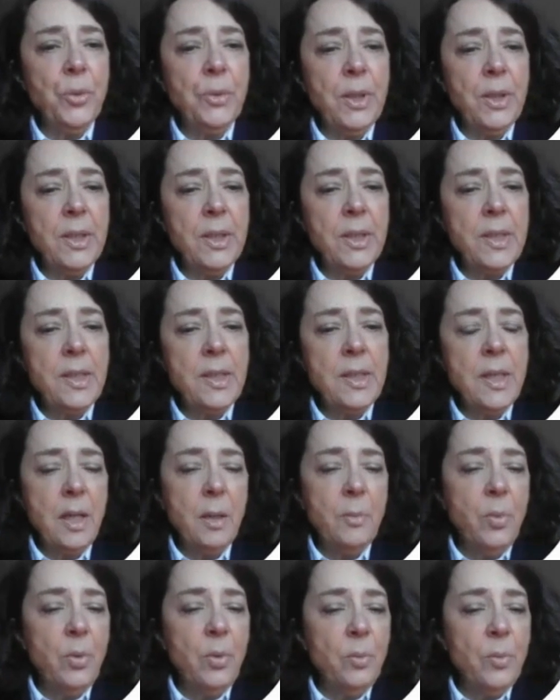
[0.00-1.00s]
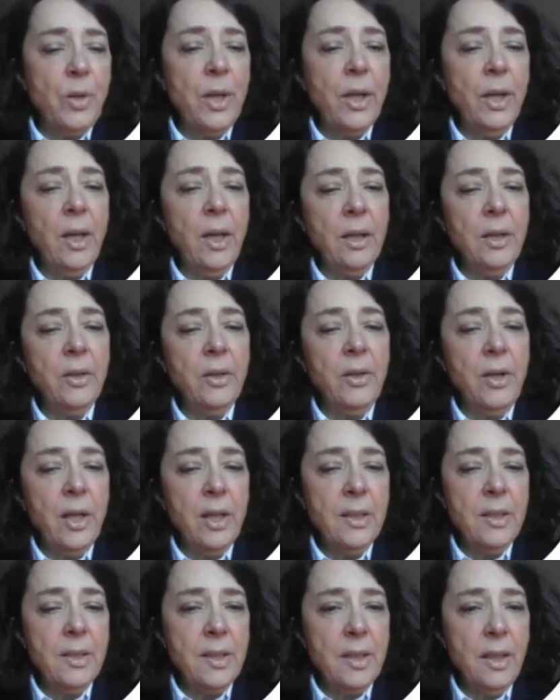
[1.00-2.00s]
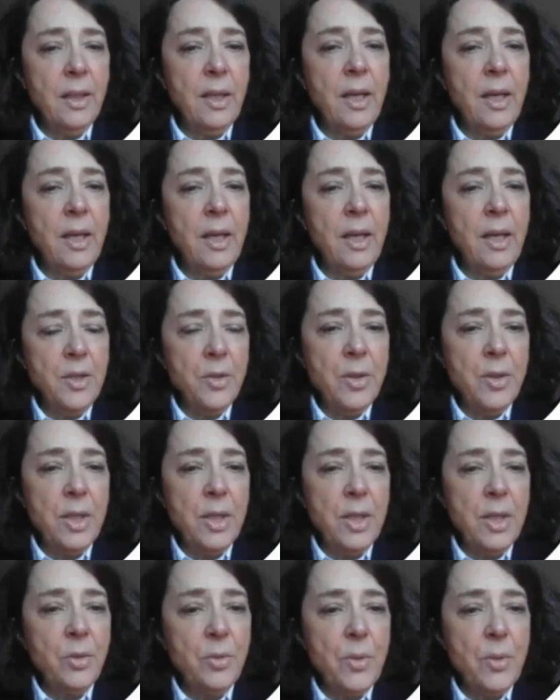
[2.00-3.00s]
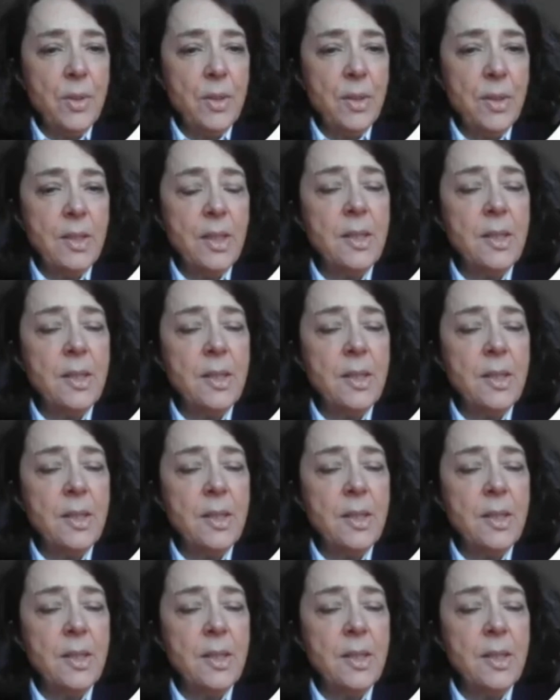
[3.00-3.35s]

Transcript: This is a pulmonary Langerhans cell histiocytosis.